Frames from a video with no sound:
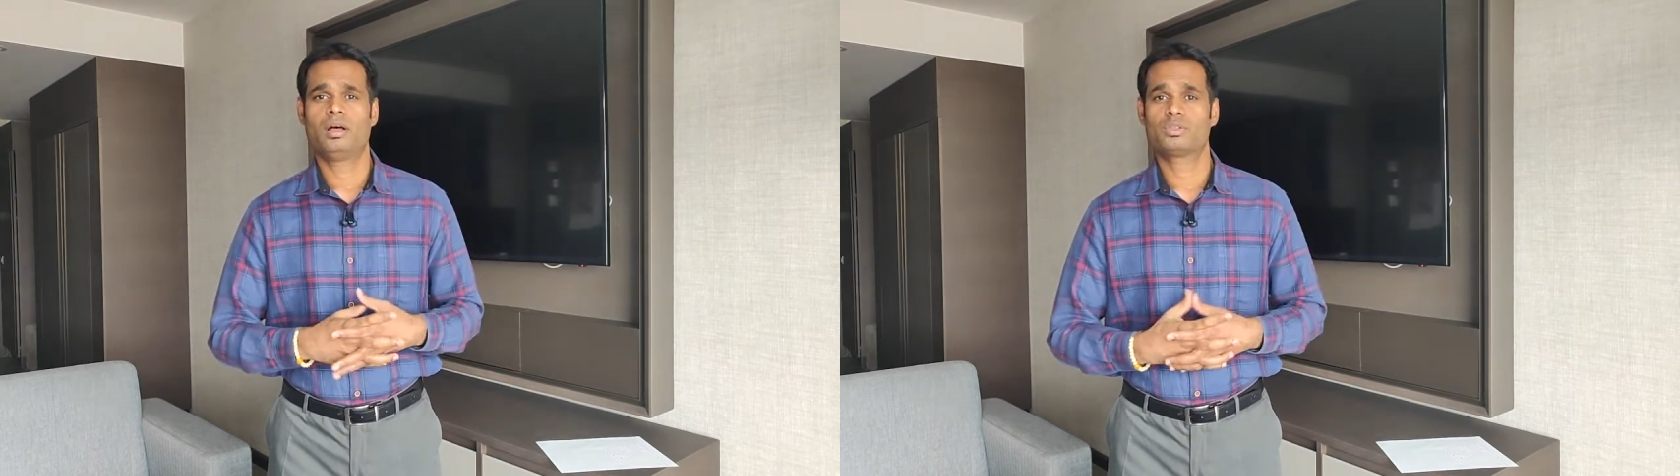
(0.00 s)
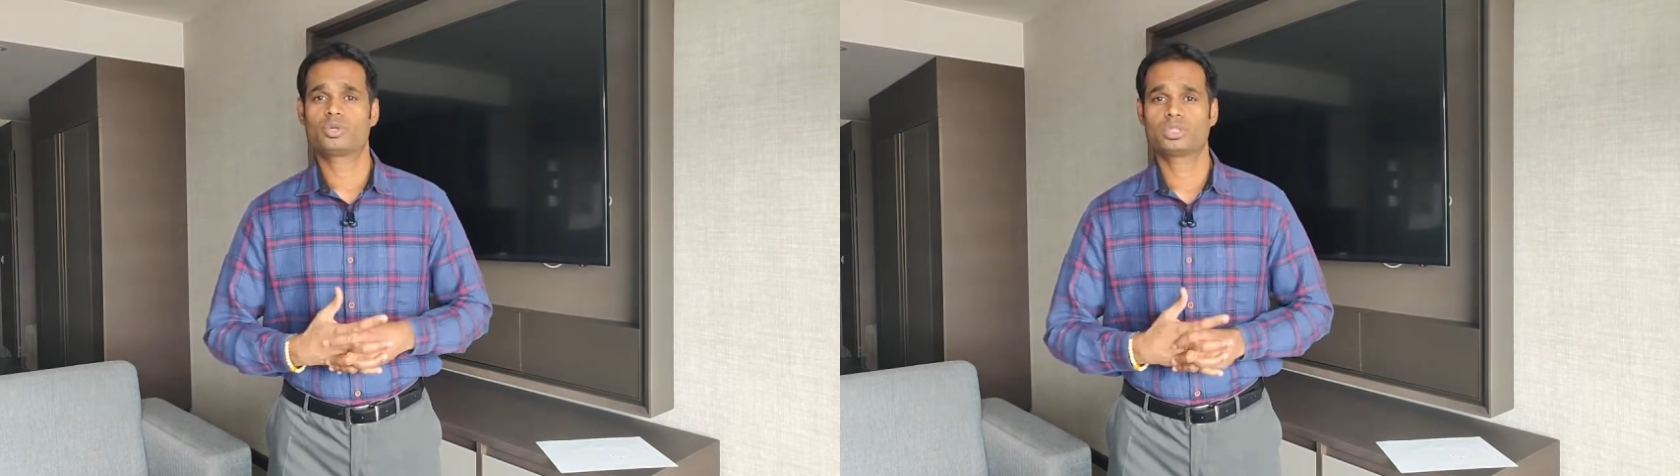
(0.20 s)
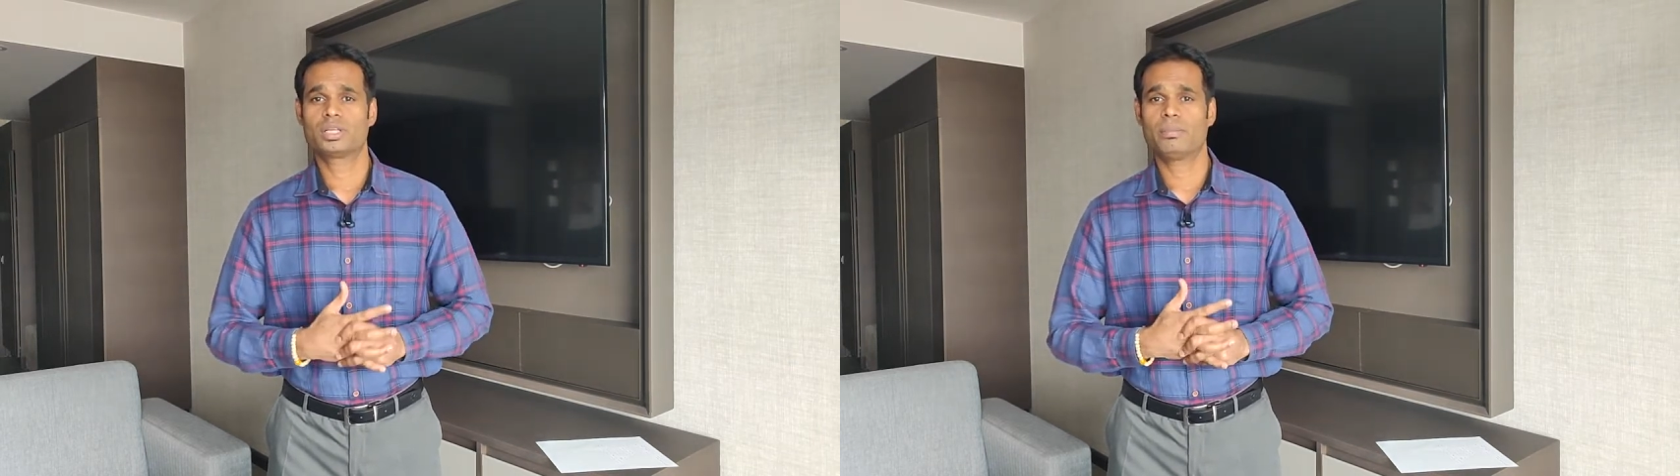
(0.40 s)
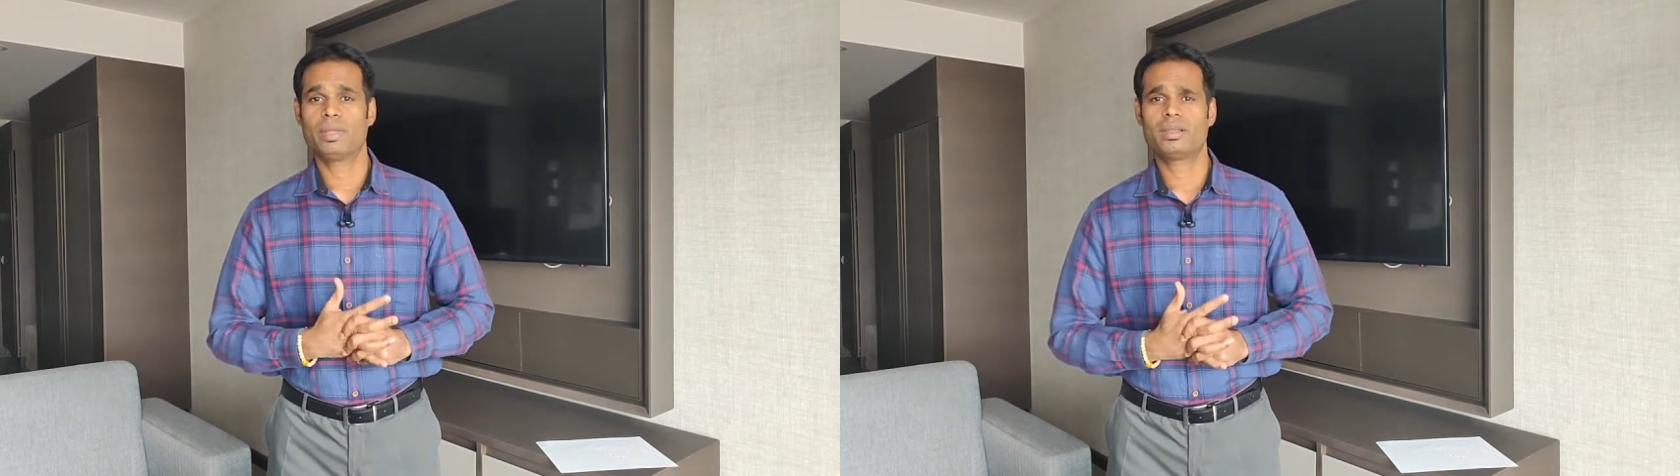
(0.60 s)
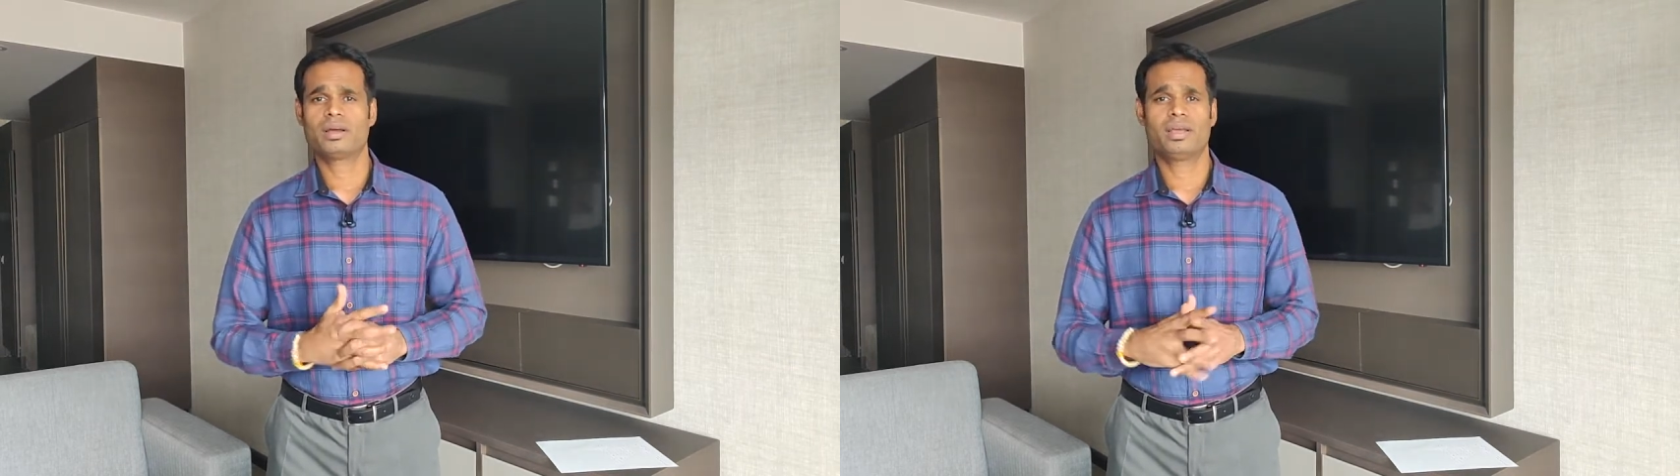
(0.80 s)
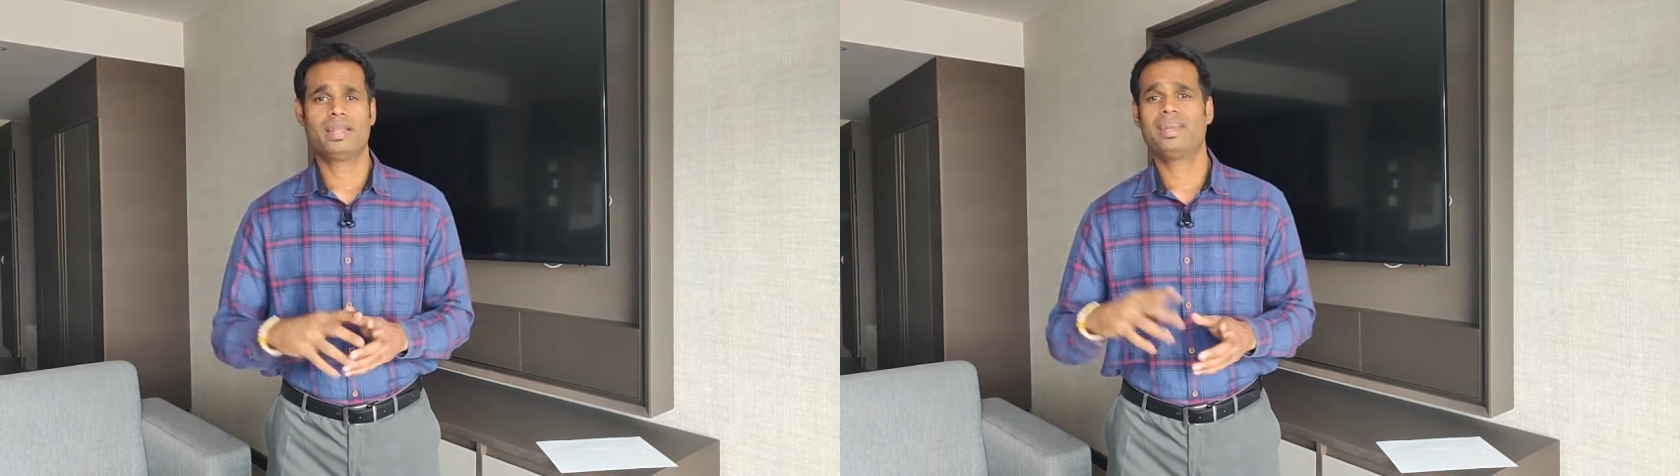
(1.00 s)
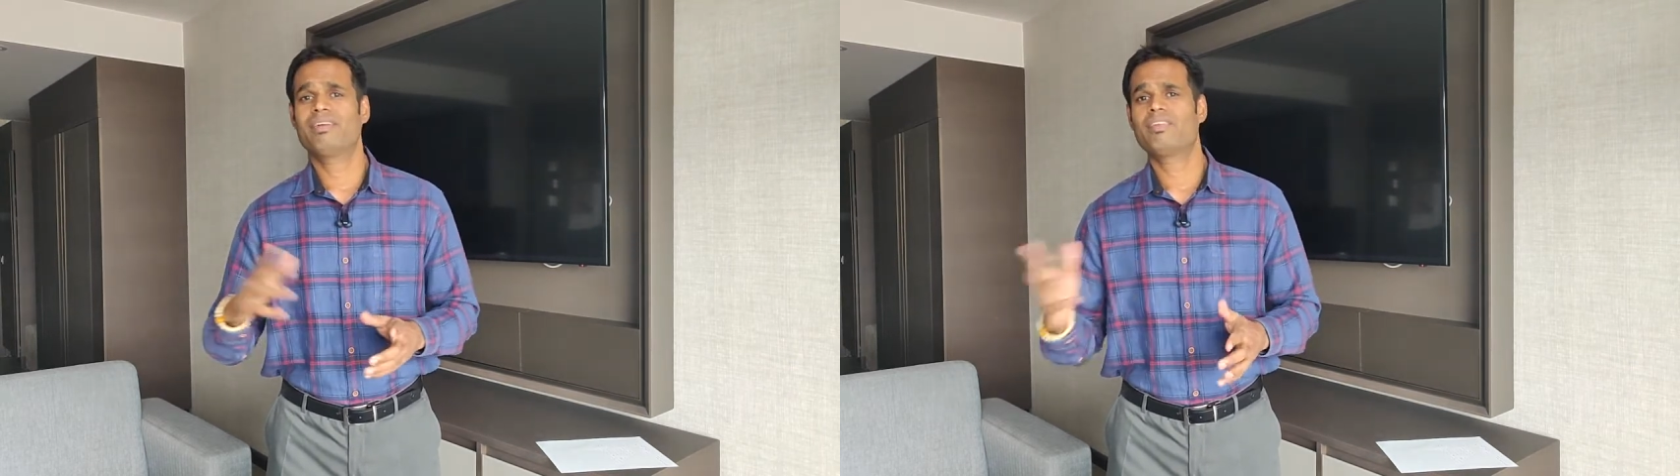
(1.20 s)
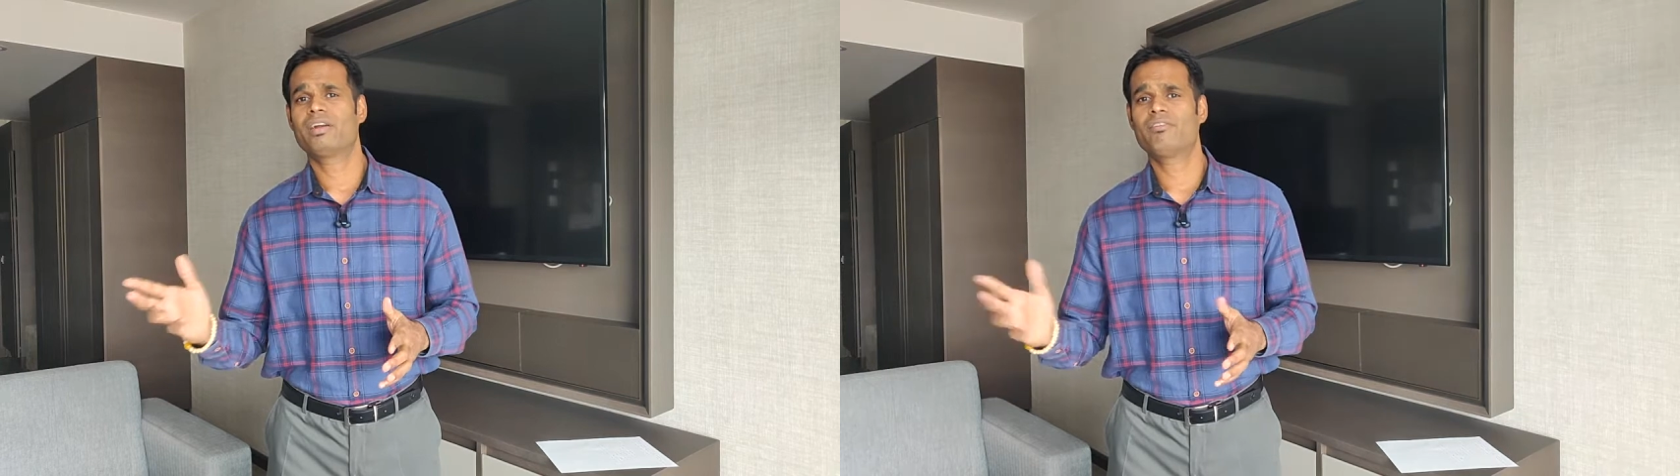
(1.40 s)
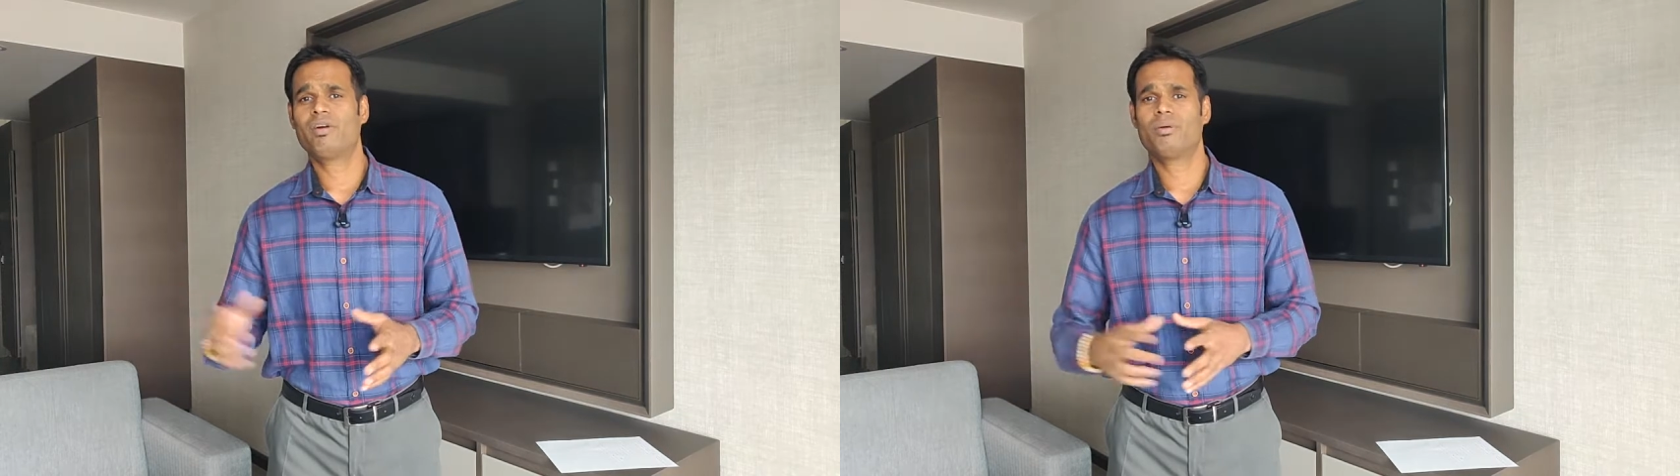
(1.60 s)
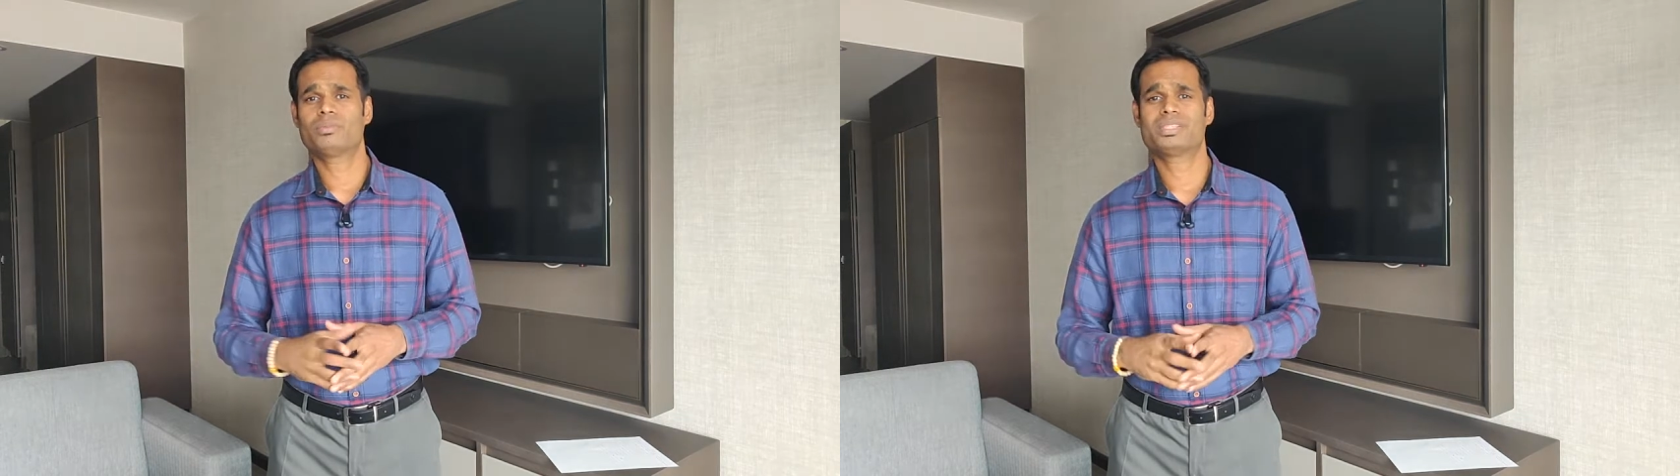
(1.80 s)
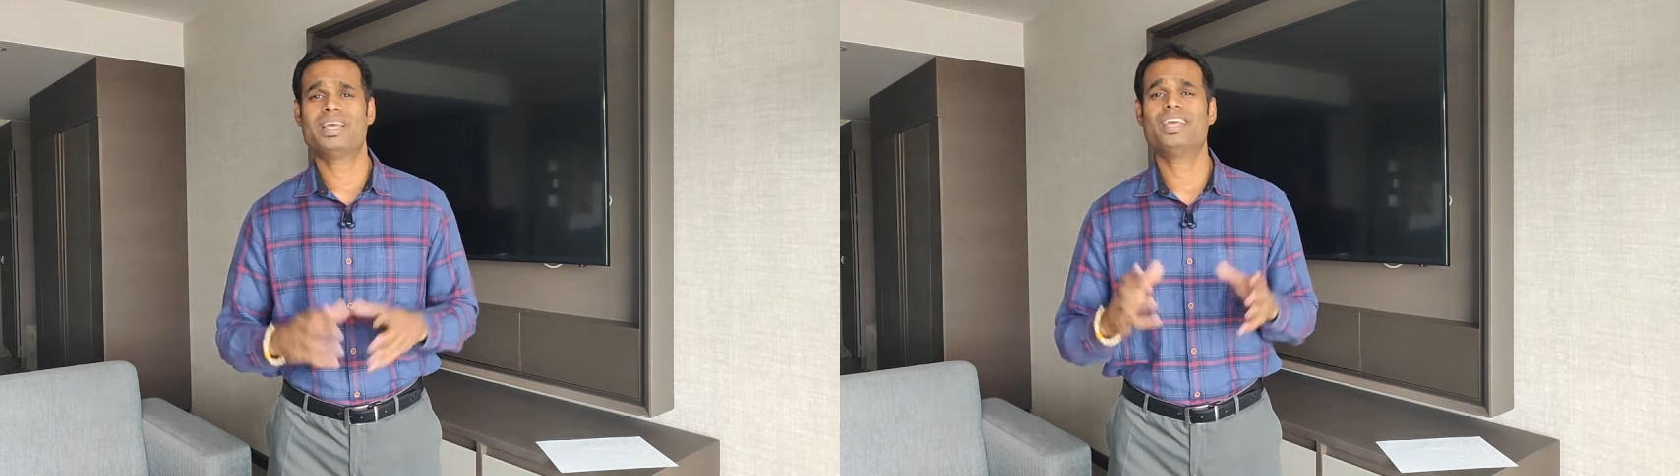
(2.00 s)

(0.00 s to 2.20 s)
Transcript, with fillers: social media in a different forms,